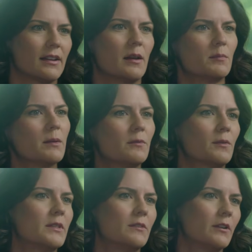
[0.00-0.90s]
I'm coming
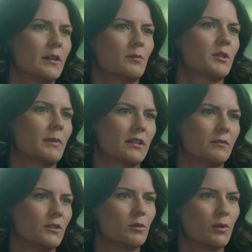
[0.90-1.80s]
from a civilian
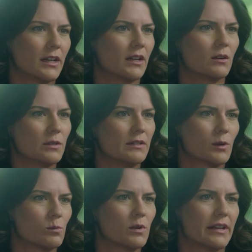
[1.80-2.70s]
perspective and you're bringing a whole
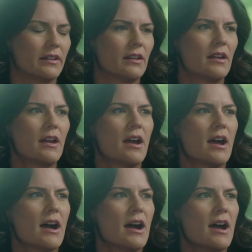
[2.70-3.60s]
different one.
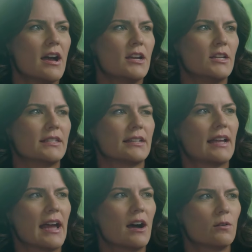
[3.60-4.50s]
it's like,
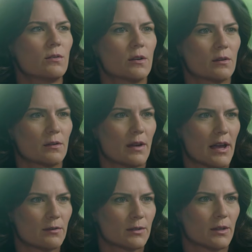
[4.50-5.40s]

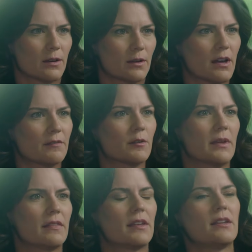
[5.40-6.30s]
how is our
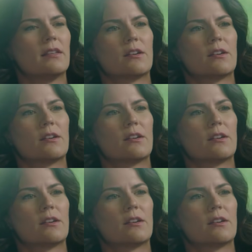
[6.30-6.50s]
government thinking